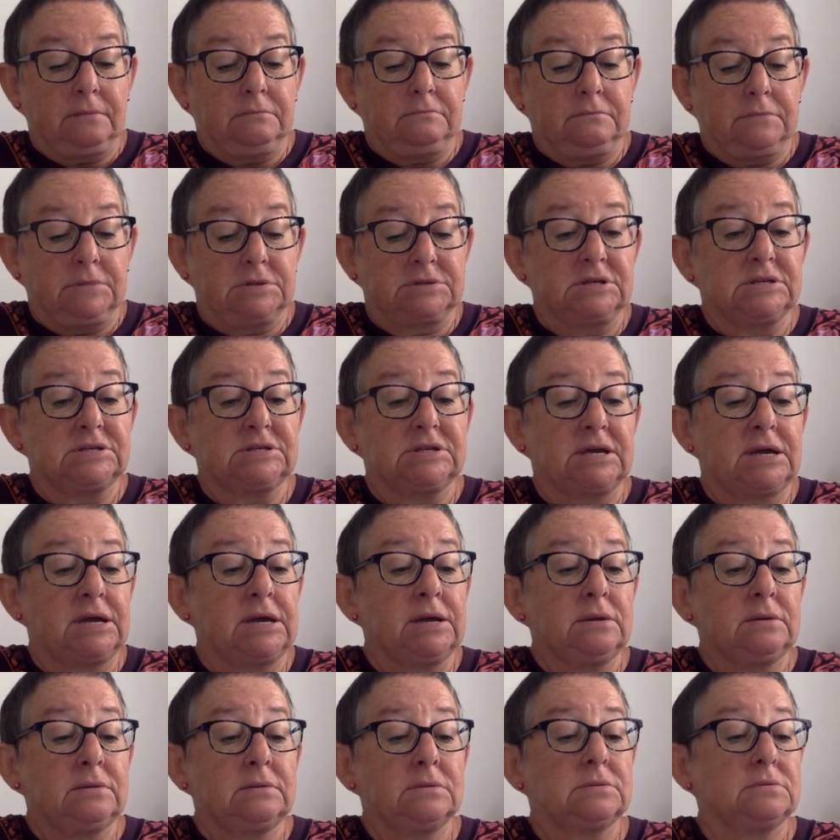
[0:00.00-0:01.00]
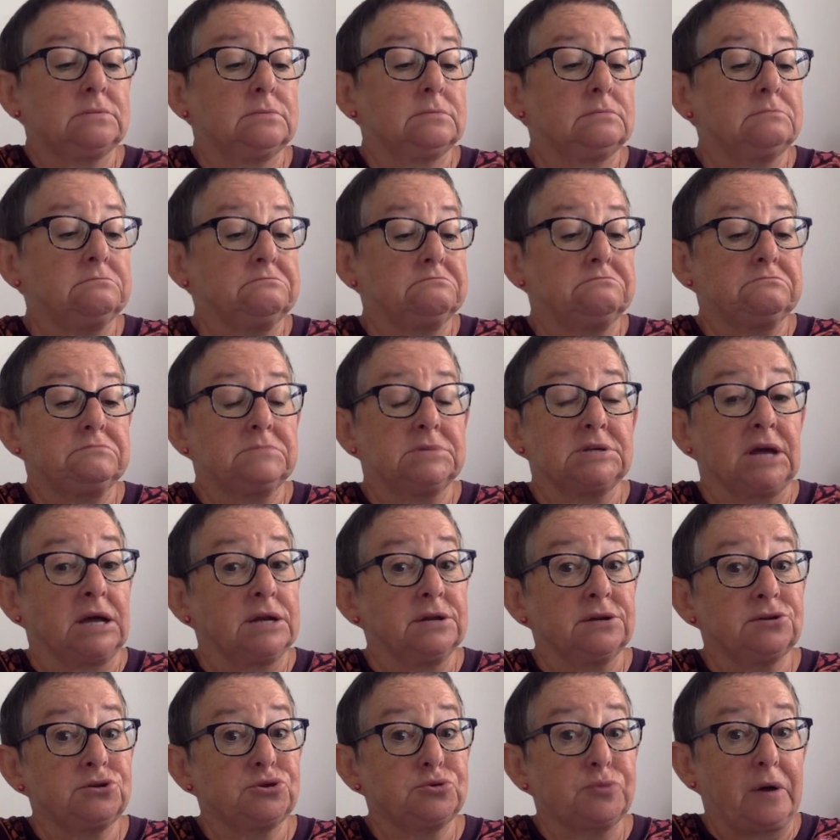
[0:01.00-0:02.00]
As I say, it's
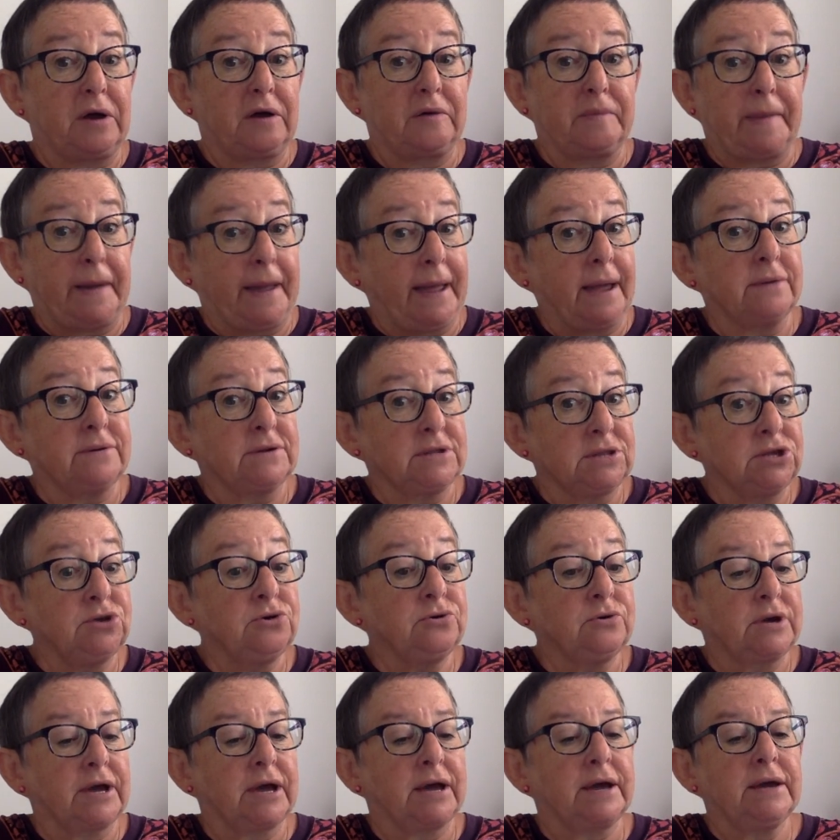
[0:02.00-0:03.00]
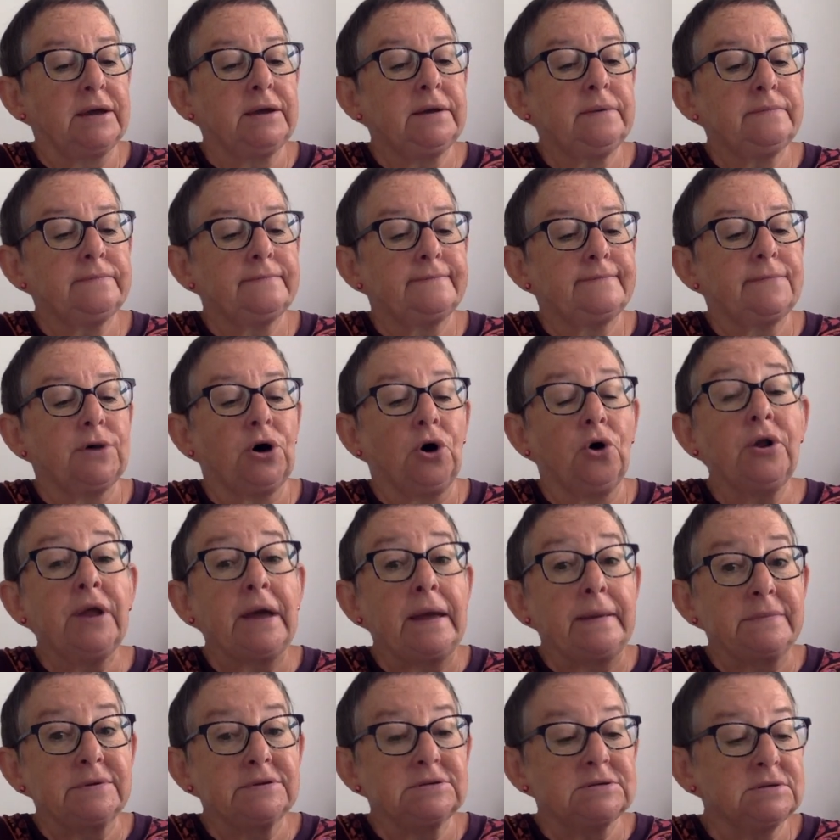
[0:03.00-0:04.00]
under £12 in the UK on
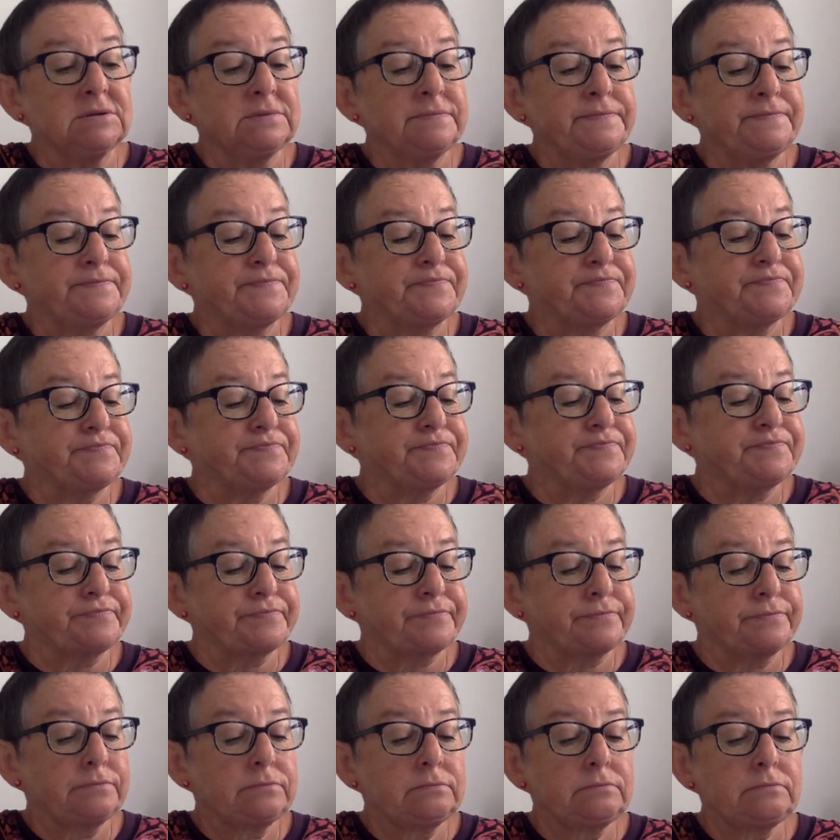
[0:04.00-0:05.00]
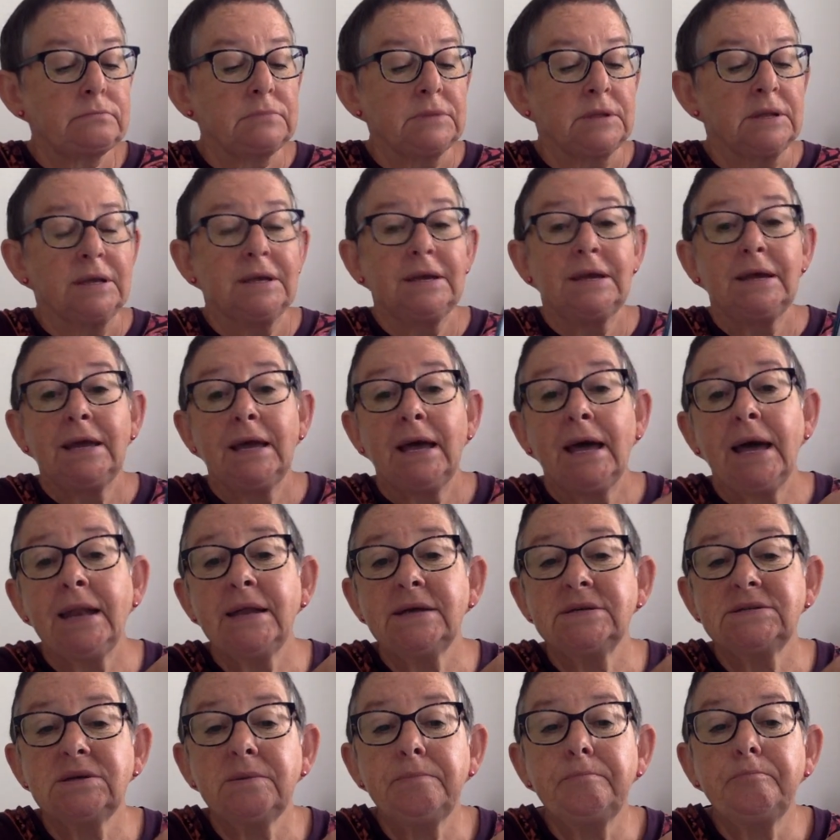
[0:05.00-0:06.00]
Amazon. And
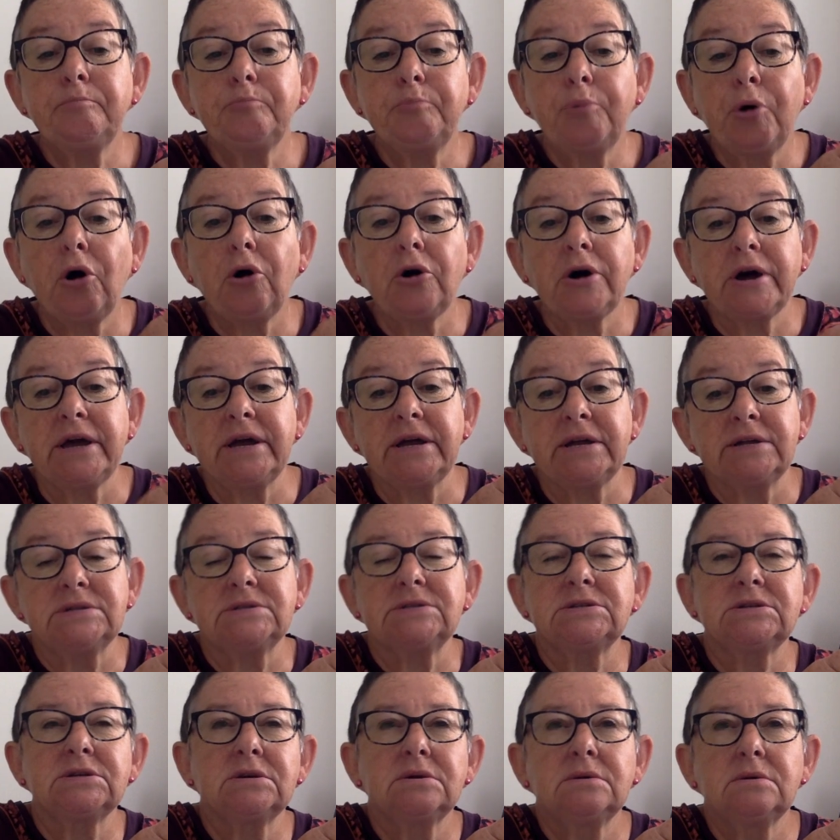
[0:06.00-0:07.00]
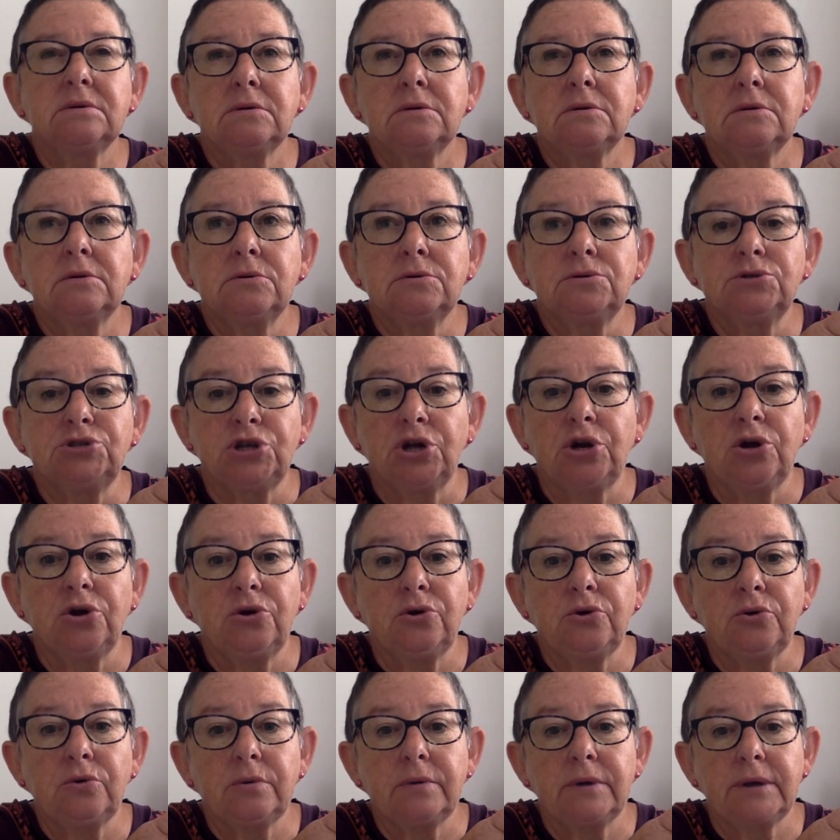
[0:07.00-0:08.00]
it's a pocket
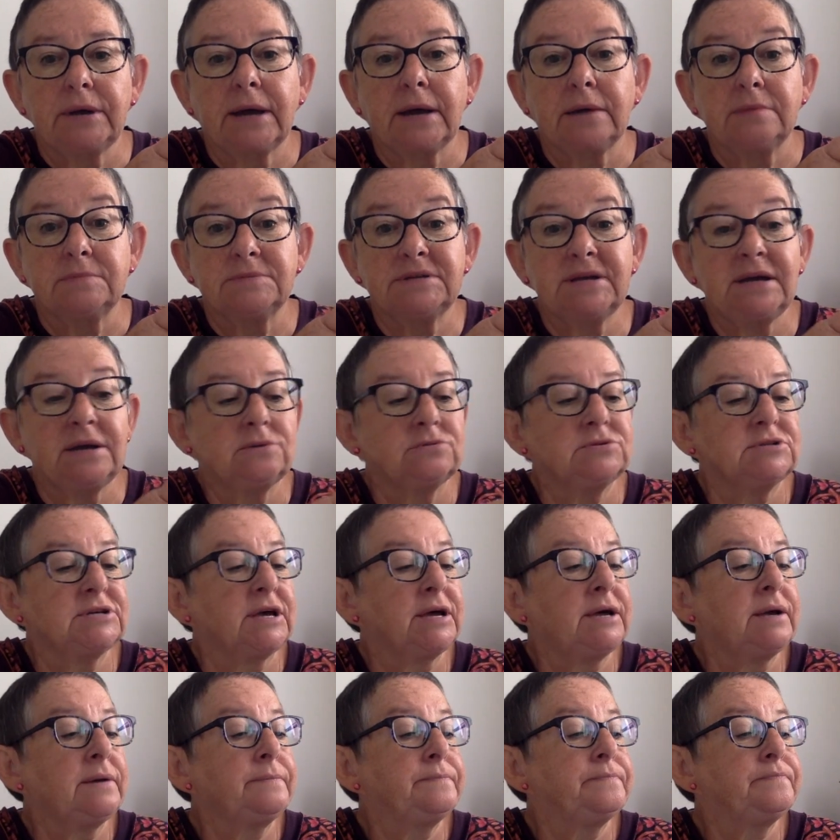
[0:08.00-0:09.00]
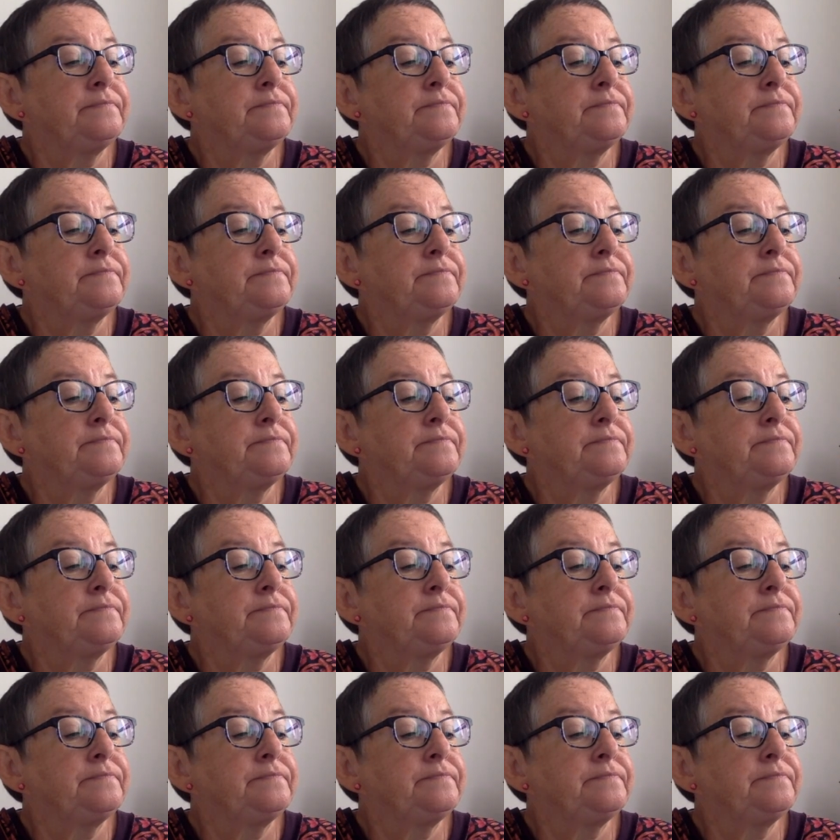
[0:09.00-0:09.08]
journal it comes out at.